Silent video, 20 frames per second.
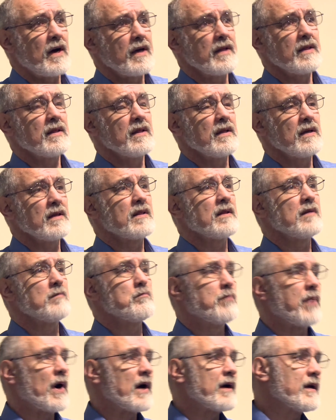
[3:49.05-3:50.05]
I think
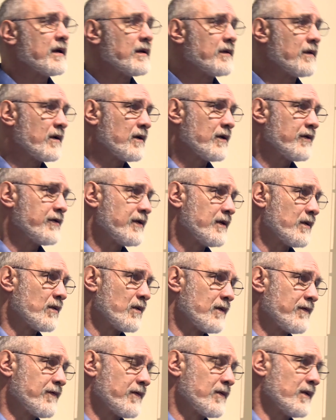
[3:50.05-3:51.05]
that by and large they're
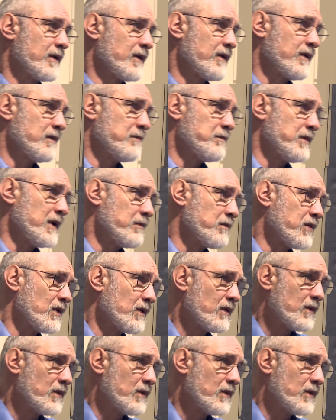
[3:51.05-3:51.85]
referring to people